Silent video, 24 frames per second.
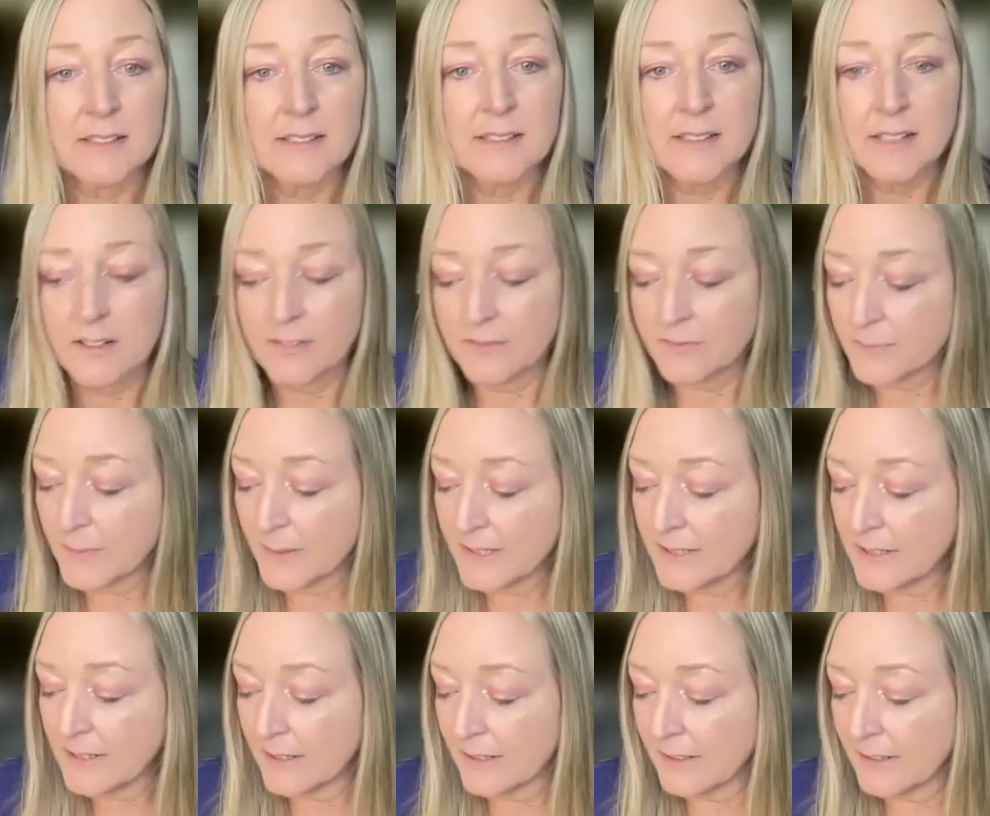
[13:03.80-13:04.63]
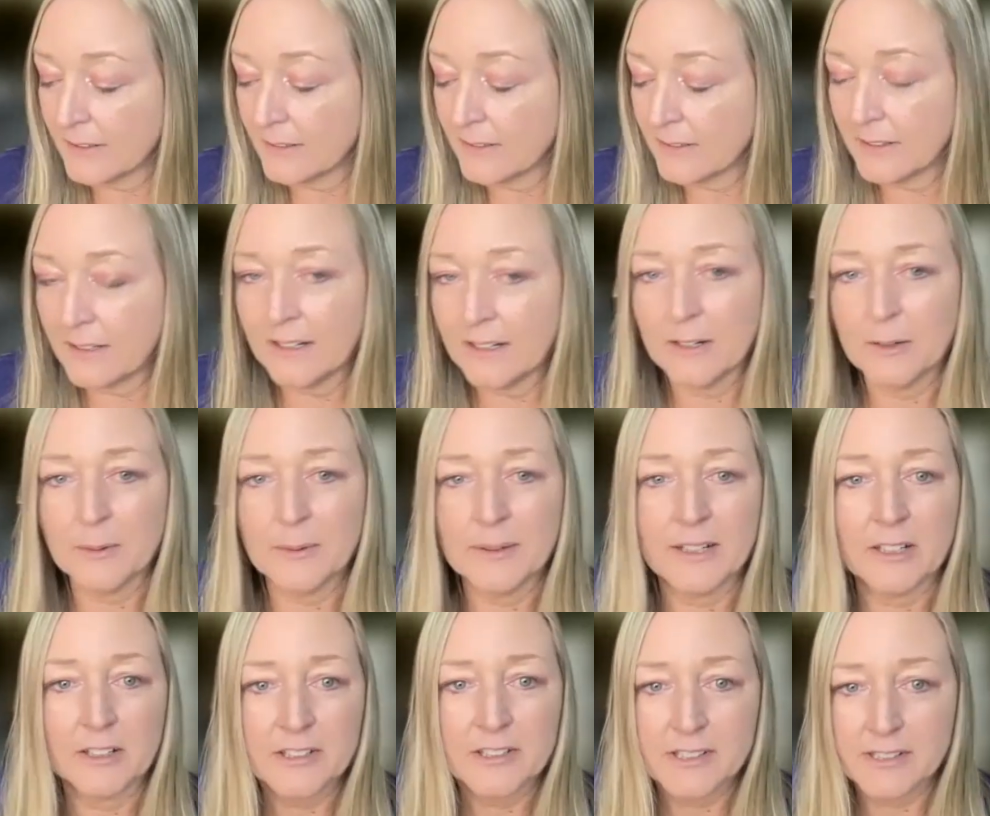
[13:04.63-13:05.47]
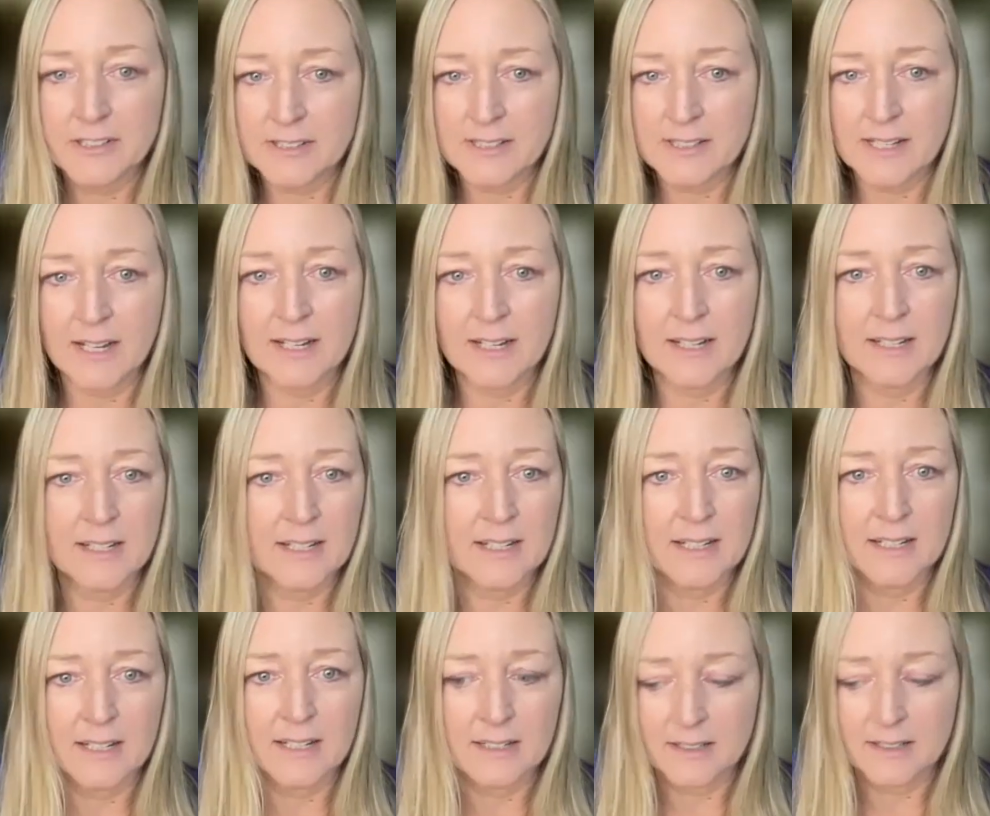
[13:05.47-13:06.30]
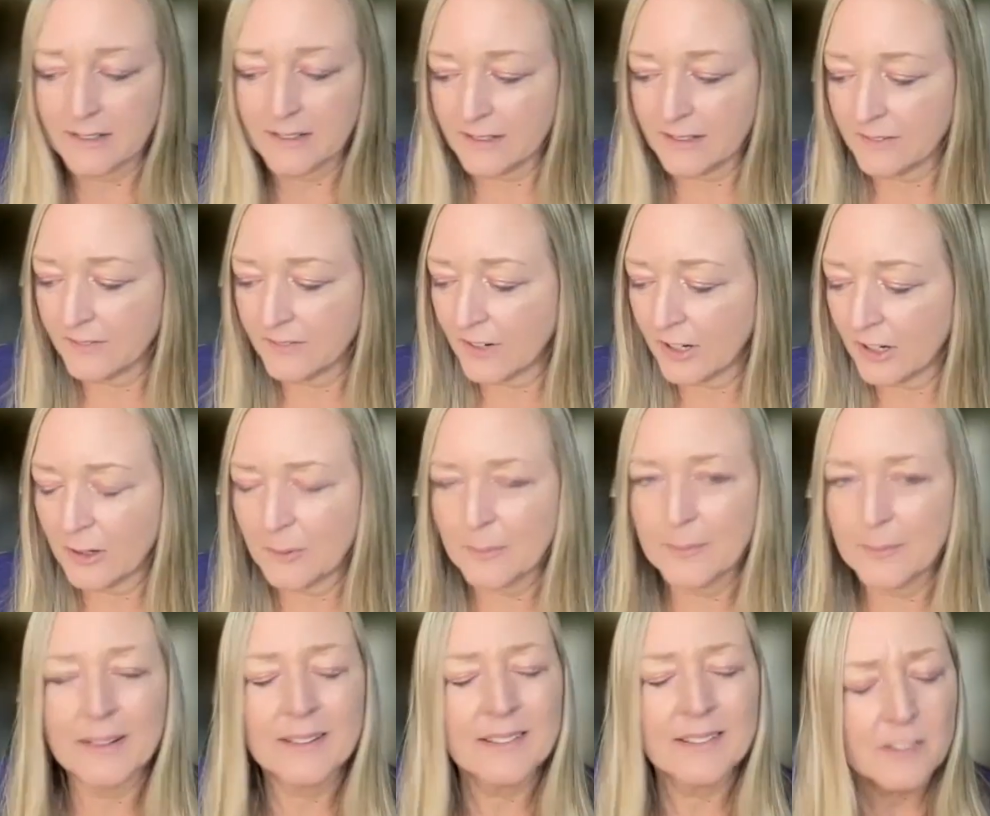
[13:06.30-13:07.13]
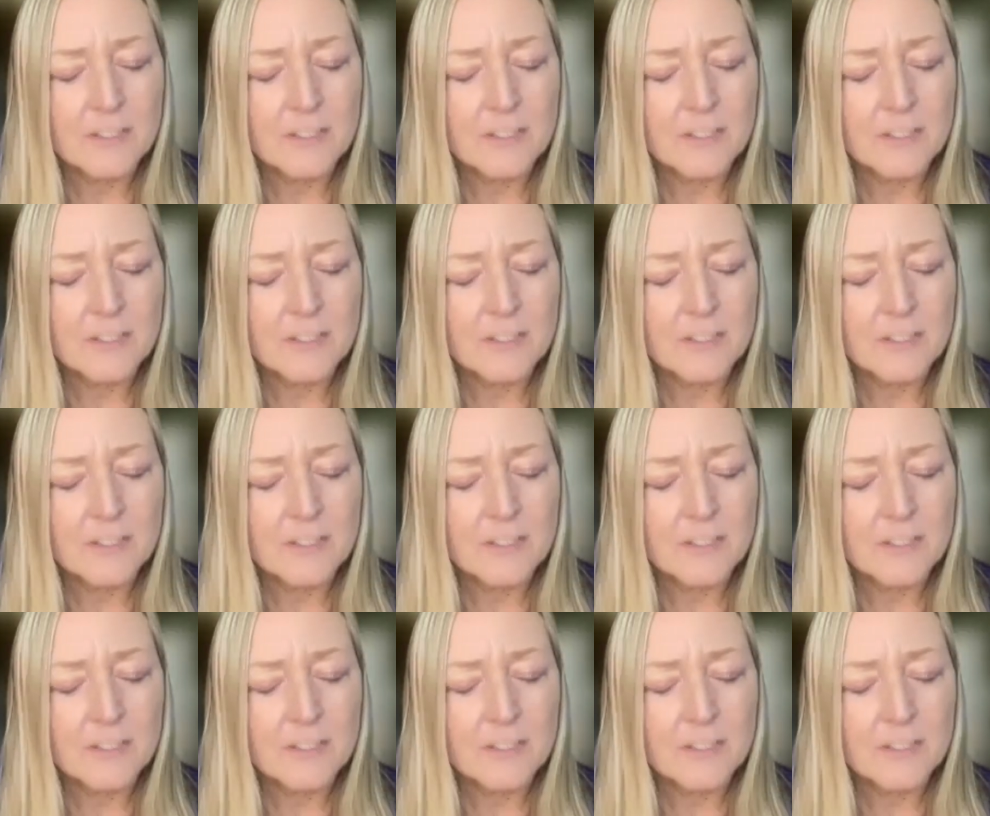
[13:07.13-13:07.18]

that have been done, in our society and in the environment.